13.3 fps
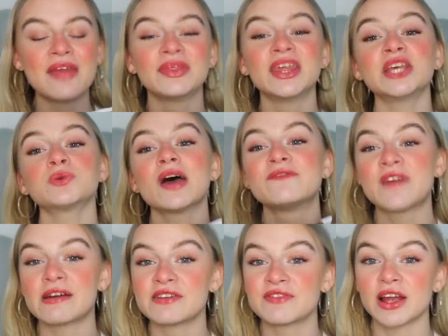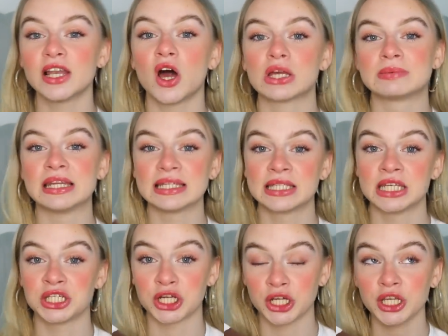These were a very, very last minute
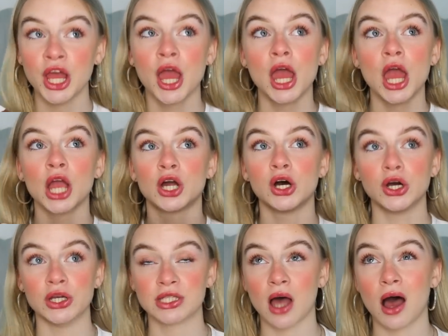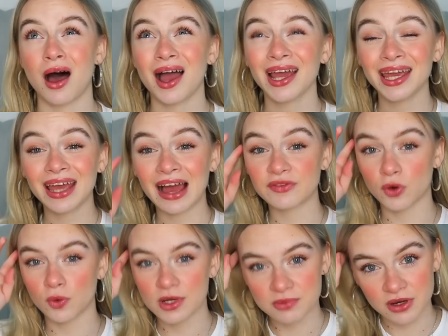decision because I have
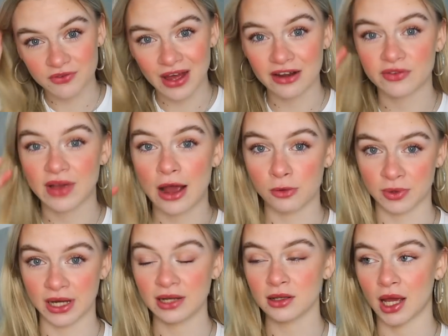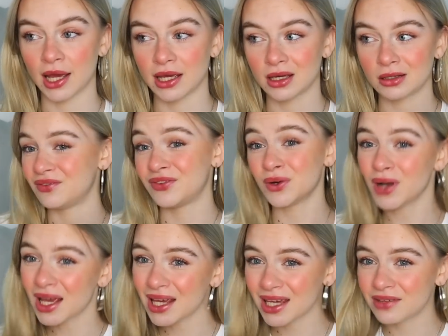always been a fan of cow print. Like, I feel
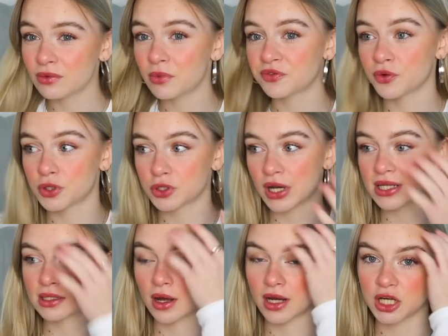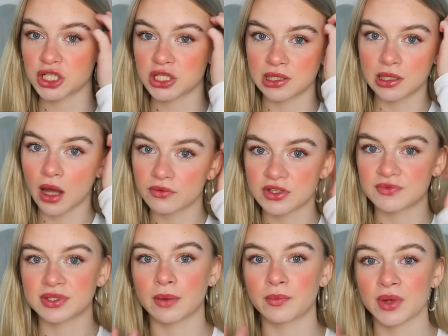like even before the trend started, I just loved it
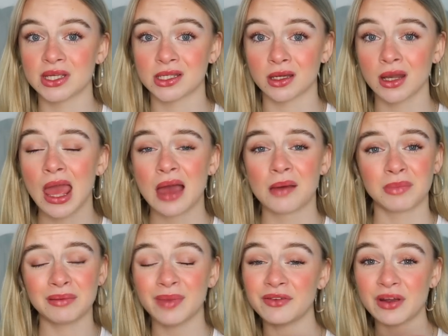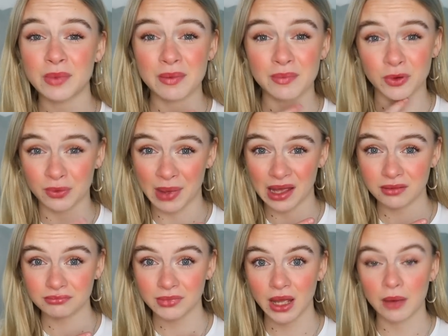for some reason. Me and my friend went
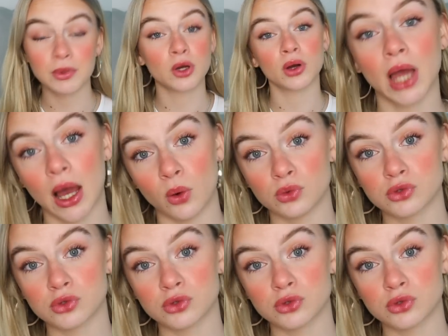Build-A-Bear and we got cows.